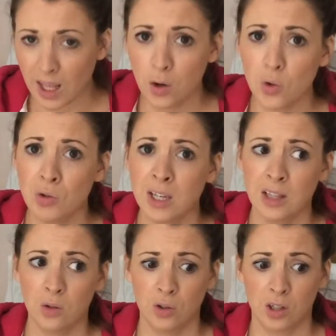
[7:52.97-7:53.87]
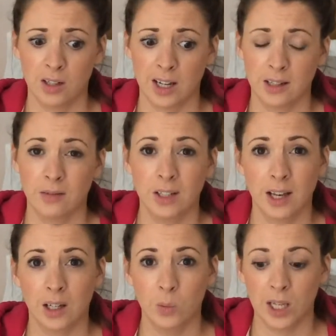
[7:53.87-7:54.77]
And also Caitlin goes to her dad's every
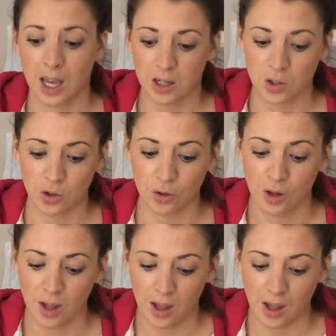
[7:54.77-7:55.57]
second weekend, so